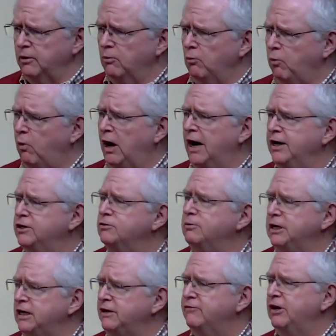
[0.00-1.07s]
why do
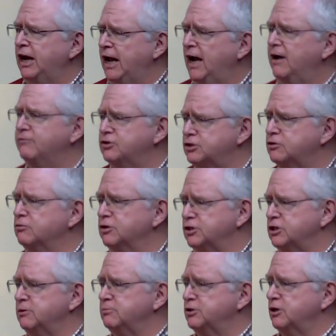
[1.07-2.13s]
we even have
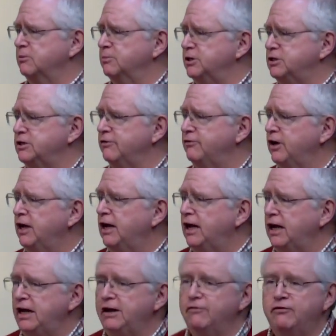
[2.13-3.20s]
stewardship sermons?
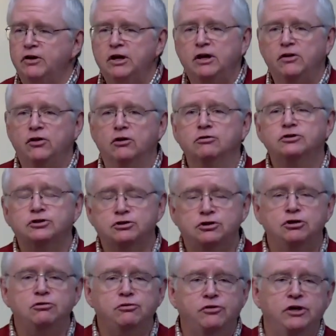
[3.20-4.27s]
If those
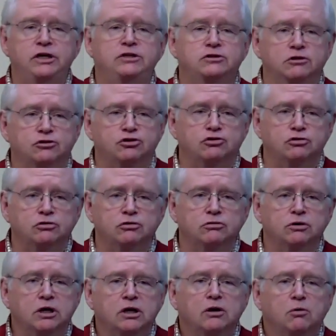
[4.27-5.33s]
two things are
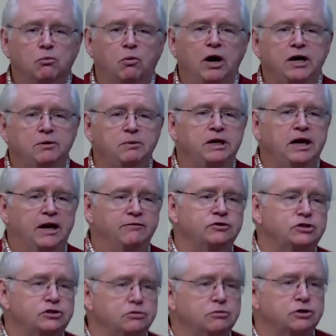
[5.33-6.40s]
true, why do we
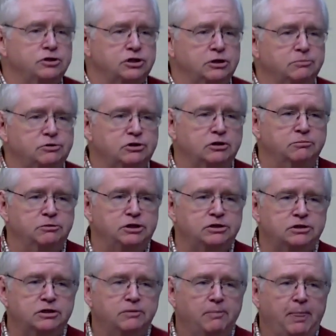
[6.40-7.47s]
have stewardship
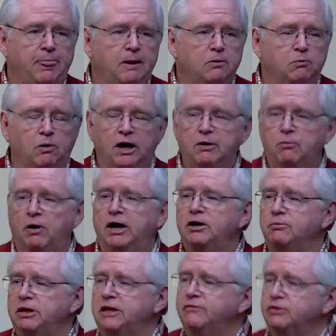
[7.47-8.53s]
sermons? Why
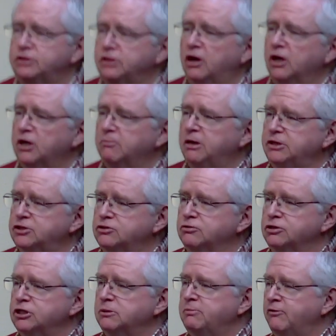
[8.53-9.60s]
do we even talk about
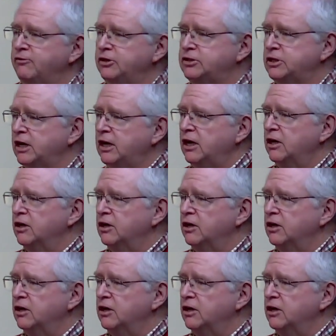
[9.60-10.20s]
stewardship? If it's